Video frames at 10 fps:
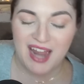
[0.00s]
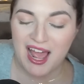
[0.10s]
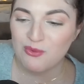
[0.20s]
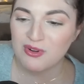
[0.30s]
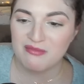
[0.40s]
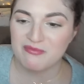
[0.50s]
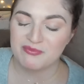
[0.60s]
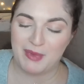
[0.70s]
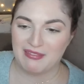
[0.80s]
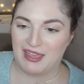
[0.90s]
I would have
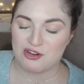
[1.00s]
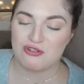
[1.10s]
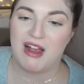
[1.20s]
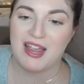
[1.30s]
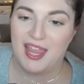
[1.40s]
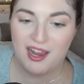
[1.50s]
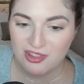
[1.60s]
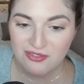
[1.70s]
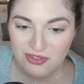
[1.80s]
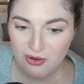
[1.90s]
been like crying on
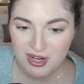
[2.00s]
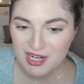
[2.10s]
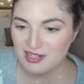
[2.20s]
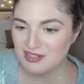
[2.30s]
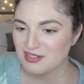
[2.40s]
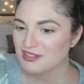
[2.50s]
the floor.